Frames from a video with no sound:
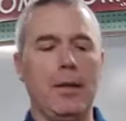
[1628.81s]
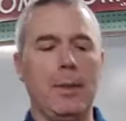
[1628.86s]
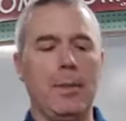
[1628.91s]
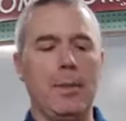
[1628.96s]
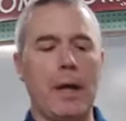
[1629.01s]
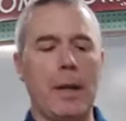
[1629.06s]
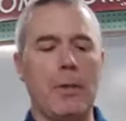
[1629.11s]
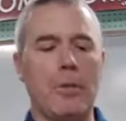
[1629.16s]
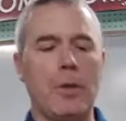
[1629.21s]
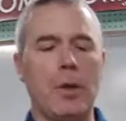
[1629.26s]

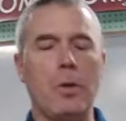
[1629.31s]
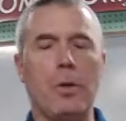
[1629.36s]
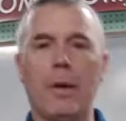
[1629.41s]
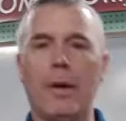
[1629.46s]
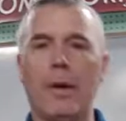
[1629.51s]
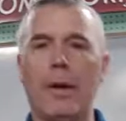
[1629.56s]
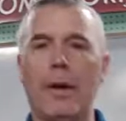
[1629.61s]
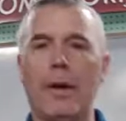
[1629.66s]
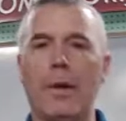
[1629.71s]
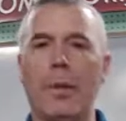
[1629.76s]
Sometimes
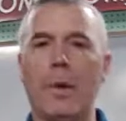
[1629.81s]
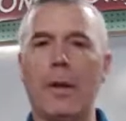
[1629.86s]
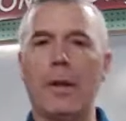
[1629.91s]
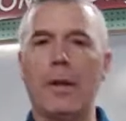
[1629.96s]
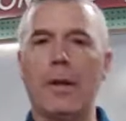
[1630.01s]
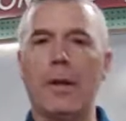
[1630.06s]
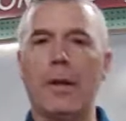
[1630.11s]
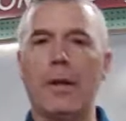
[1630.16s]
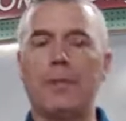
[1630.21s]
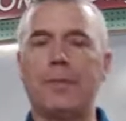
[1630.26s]
going around a
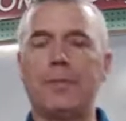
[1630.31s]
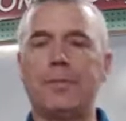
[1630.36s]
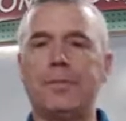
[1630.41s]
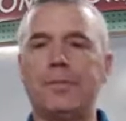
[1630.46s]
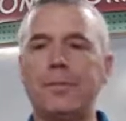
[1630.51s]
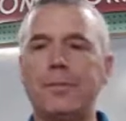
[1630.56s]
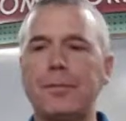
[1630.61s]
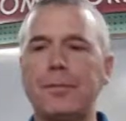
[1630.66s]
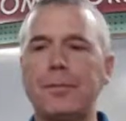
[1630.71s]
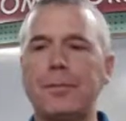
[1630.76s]
window,